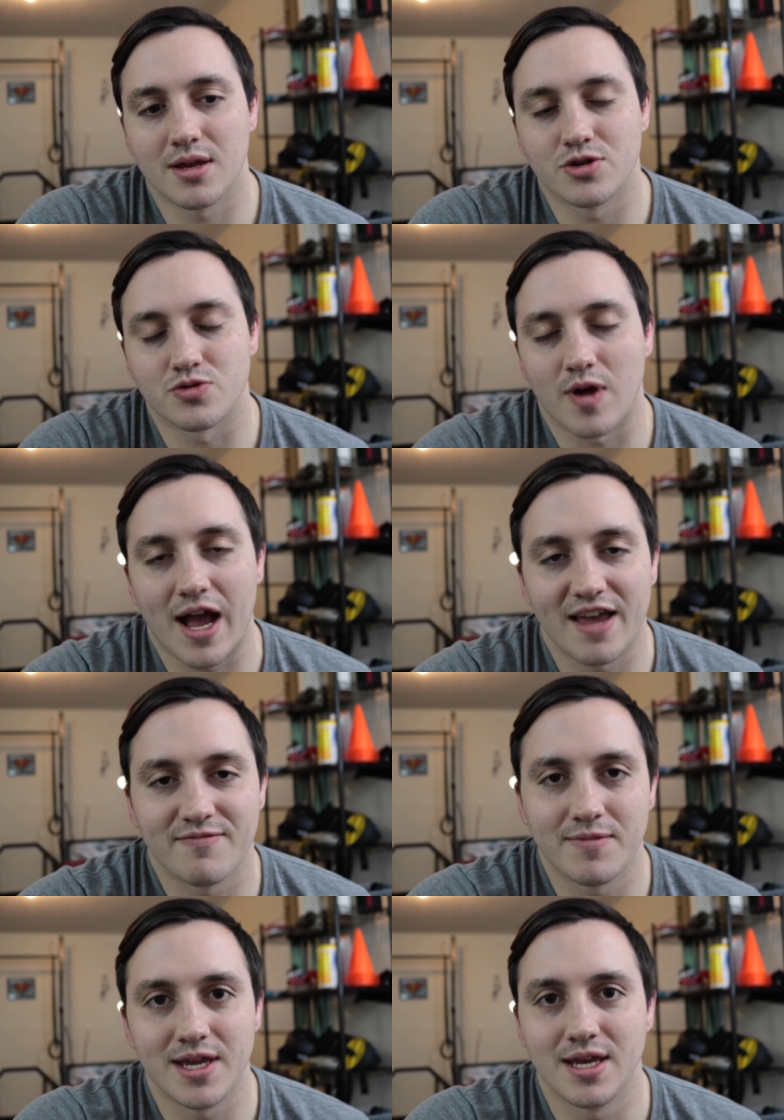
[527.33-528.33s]
drive
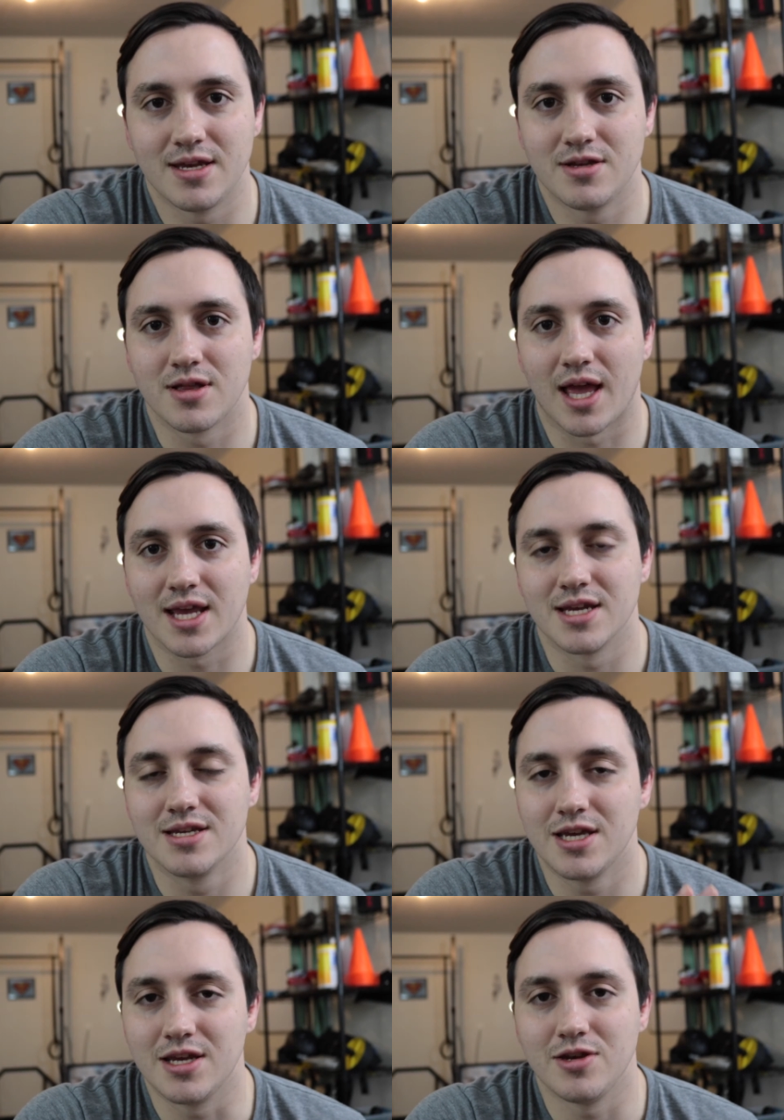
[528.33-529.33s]
me to like
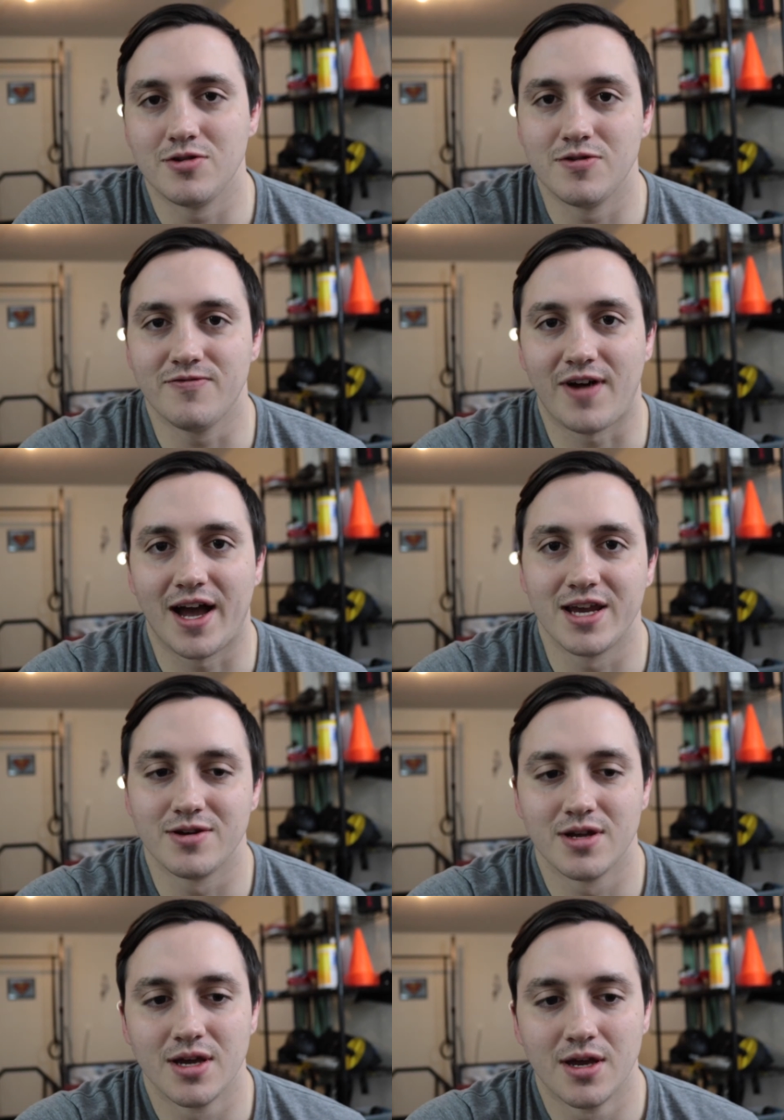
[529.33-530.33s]
continue to find